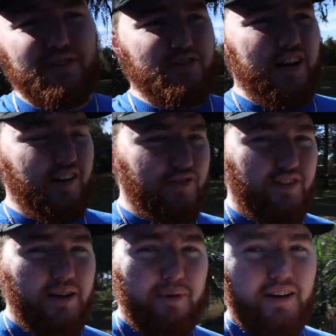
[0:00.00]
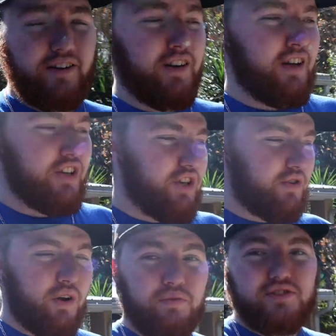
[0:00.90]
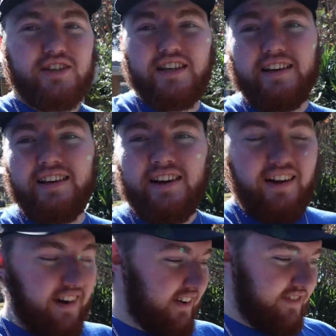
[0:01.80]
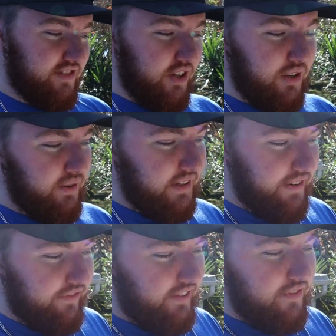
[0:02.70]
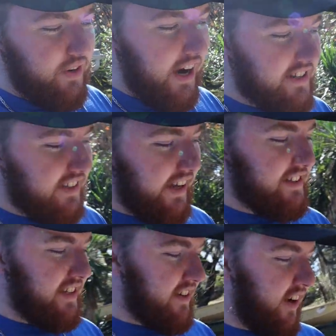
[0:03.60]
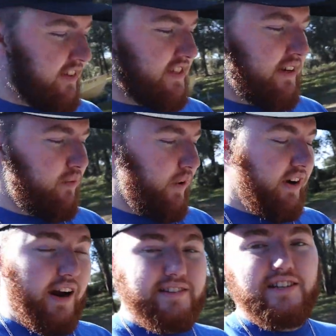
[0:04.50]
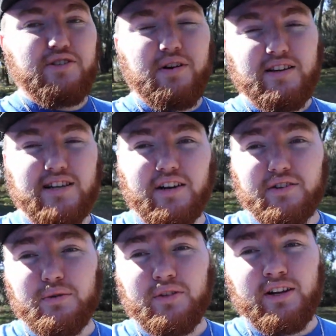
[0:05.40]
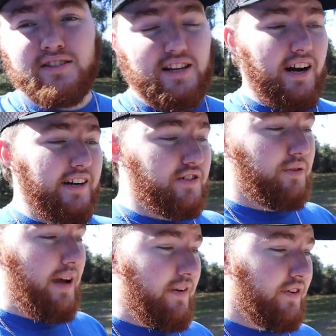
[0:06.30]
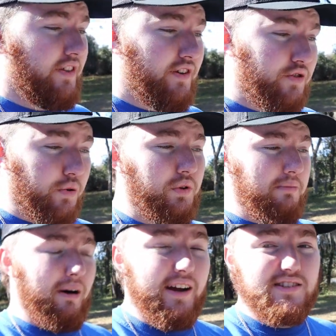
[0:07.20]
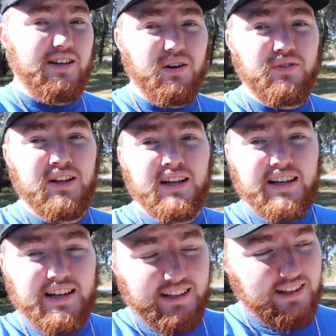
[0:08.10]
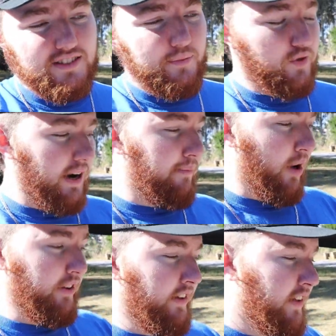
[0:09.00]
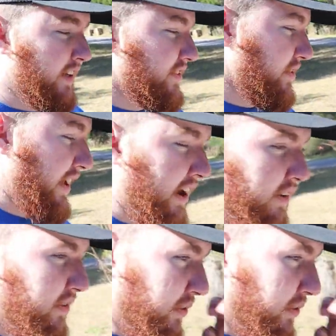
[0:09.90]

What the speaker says: of their tires for that matter? You don't see it. So if you guys like seeing content where I teach you guys how to do things and I do everything truly myself, hit that subscribe button. So now